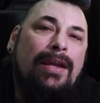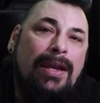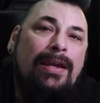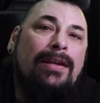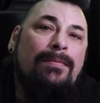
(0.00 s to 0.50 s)

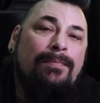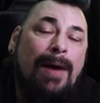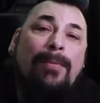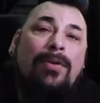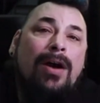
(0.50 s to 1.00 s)
in
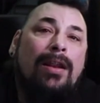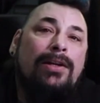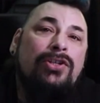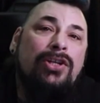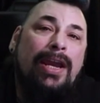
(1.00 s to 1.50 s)
Bible
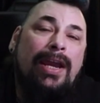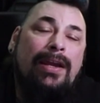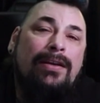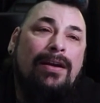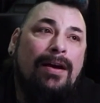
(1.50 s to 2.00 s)
college,
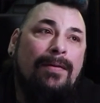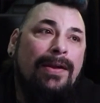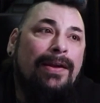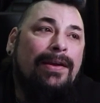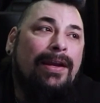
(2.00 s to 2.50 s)
and
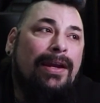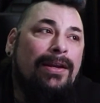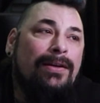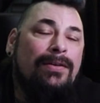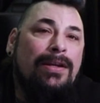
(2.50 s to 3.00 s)

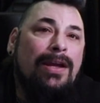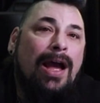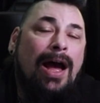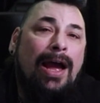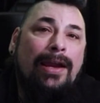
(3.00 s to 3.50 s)

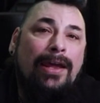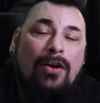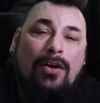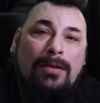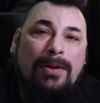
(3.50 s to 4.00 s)
I had
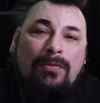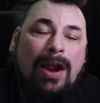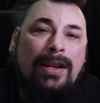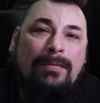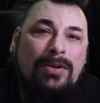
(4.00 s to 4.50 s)
already been
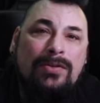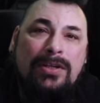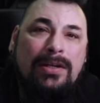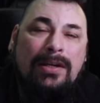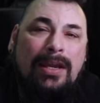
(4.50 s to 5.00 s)
writing
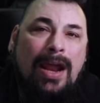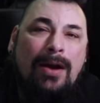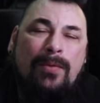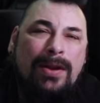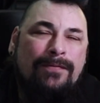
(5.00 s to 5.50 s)
music, and I
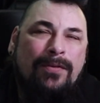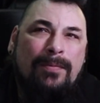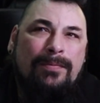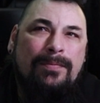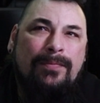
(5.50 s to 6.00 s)
went
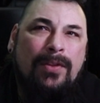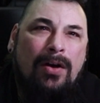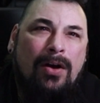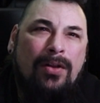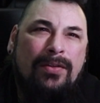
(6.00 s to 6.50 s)
from
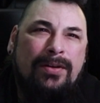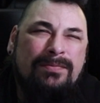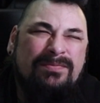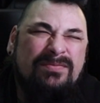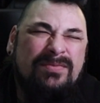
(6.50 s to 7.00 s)
all the
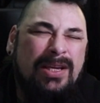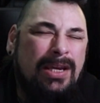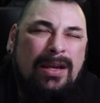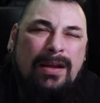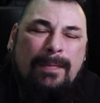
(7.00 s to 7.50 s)

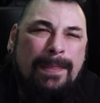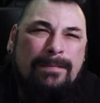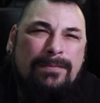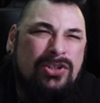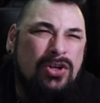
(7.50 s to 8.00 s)

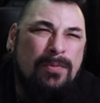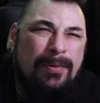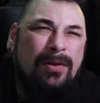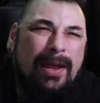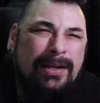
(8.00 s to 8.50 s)

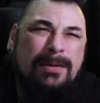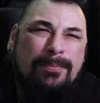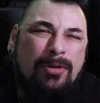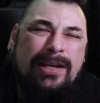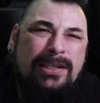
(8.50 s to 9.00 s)
super like
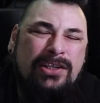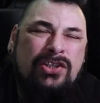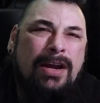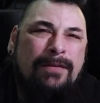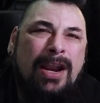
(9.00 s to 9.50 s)
depressing
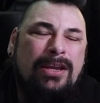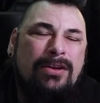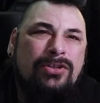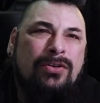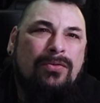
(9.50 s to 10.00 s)
stuff that I
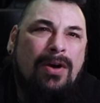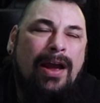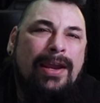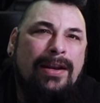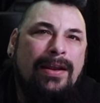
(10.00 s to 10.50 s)
used to
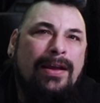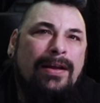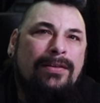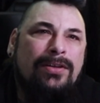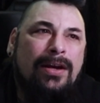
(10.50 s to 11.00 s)
write
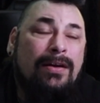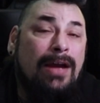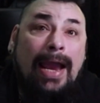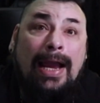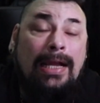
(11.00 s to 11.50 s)
to
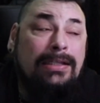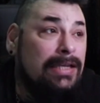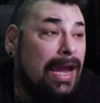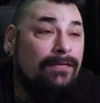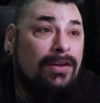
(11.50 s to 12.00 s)
I got
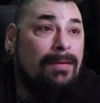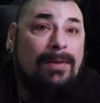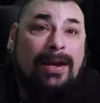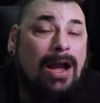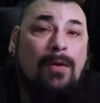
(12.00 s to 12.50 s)
saved, and I'm
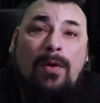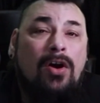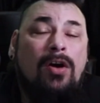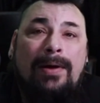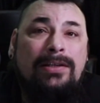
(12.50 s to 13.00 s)
like, I want
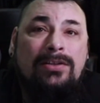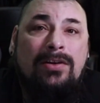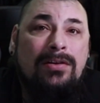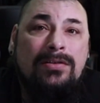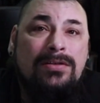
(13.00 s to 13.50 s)
all my
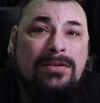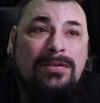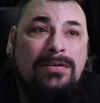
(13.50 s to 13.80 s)
songs